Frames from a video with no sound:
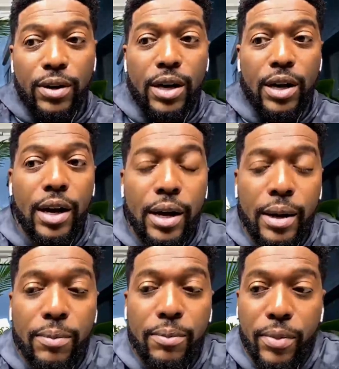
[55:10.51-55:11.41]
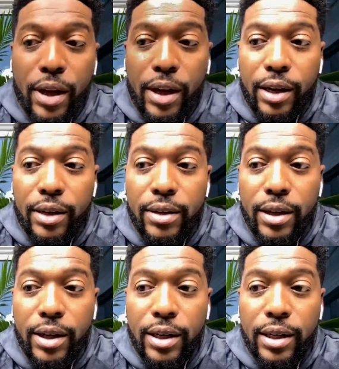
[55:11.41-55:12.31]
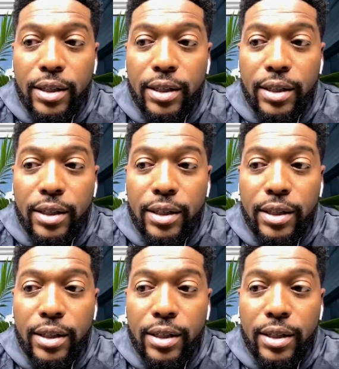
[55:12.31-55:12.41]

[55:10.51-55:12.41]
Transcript: Mm-hmm. Um, and uh,